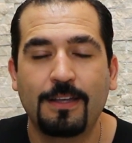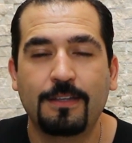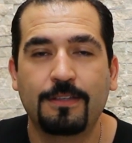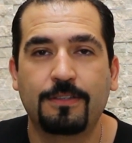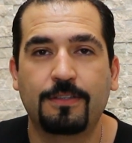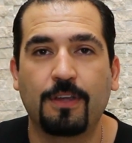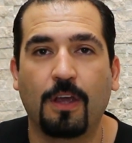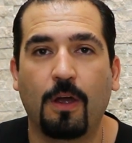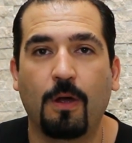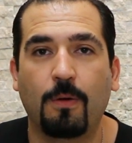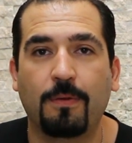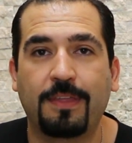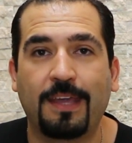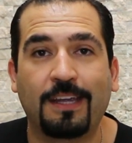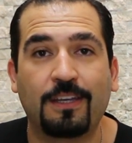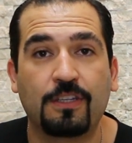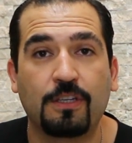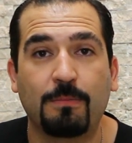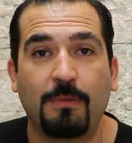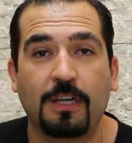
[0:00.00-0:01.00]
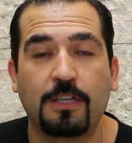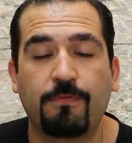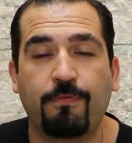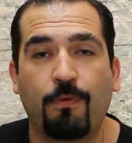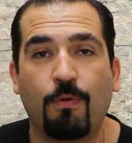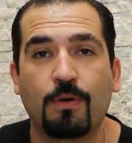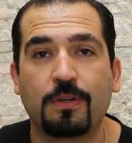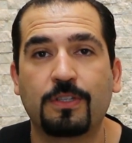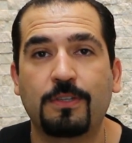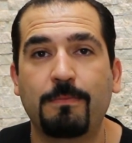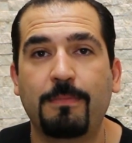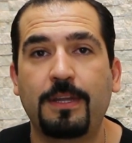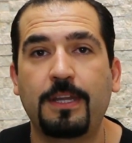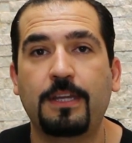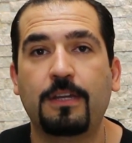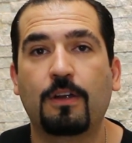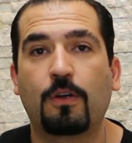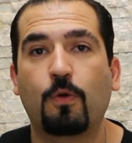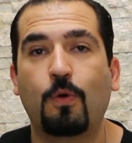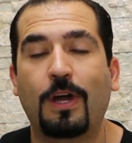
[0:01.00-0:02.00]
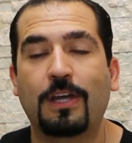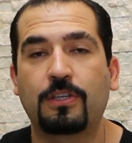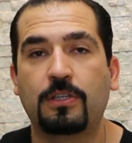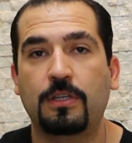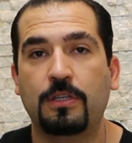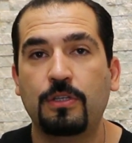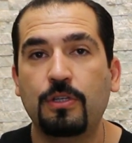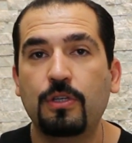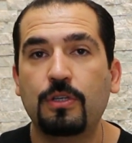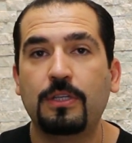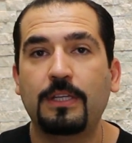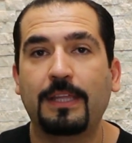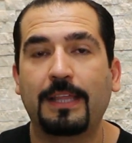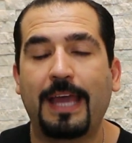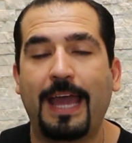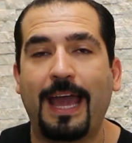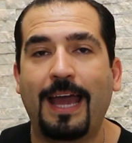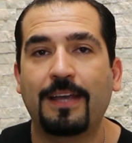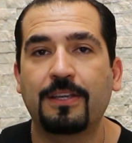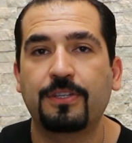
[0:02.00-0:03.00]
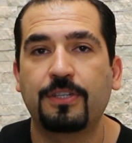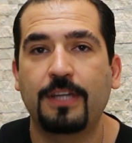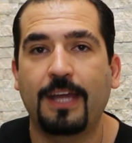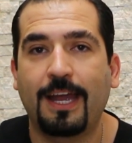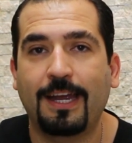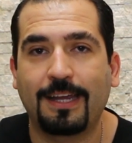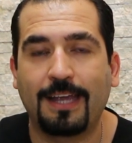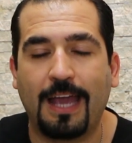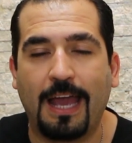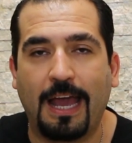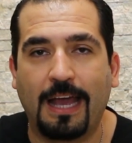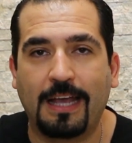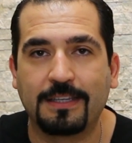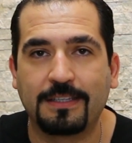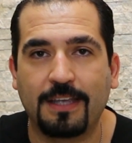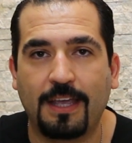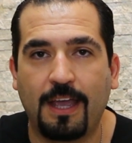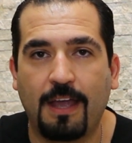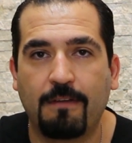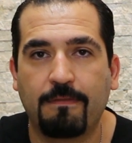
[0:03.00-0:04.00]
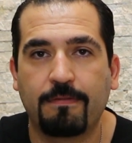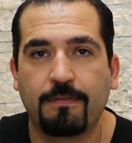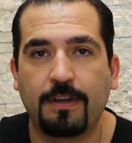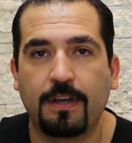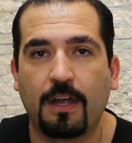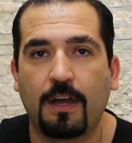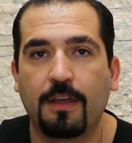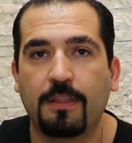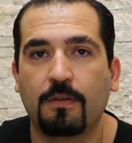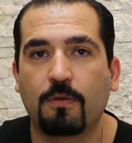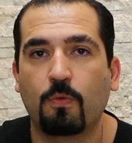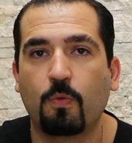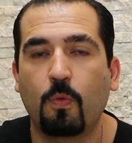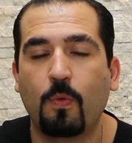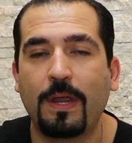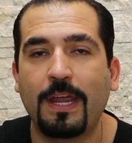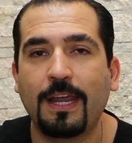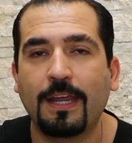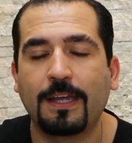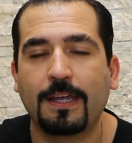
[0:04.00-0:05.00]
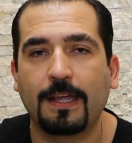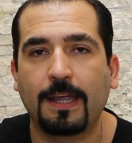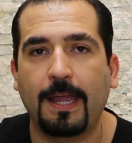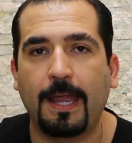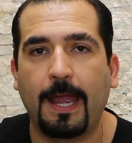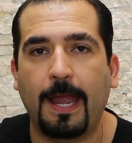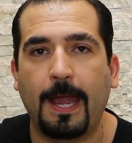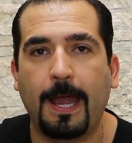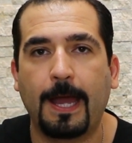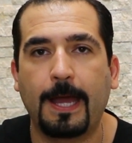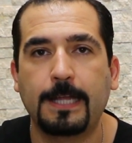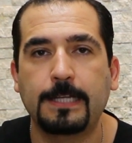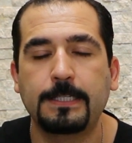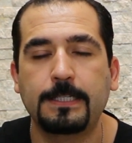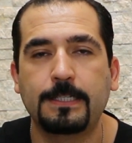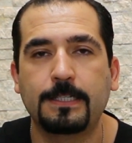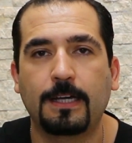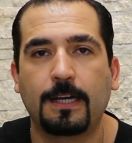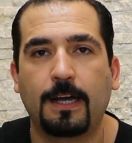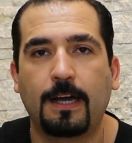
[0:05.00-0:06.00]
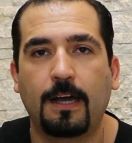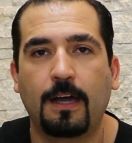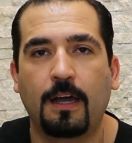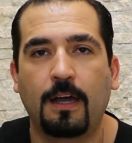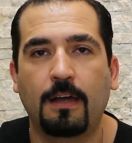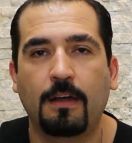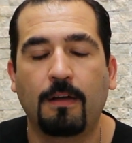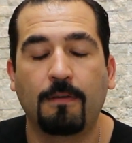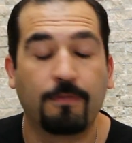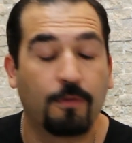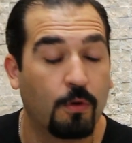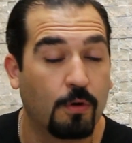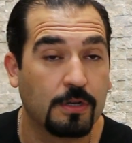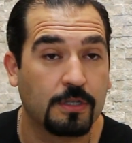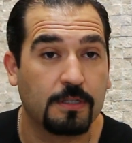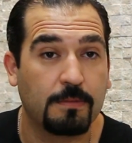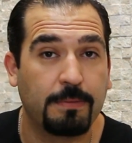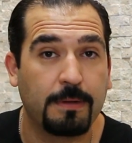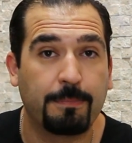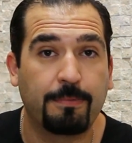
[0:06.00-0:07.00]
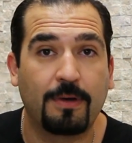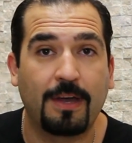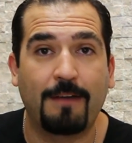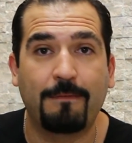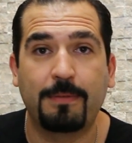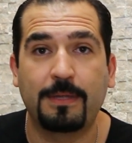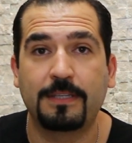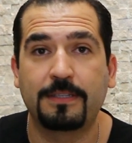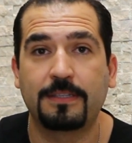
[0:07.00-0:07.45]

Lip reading: So thank you so much for submitting your questions using the hashtag as every other week. And of course, the people have been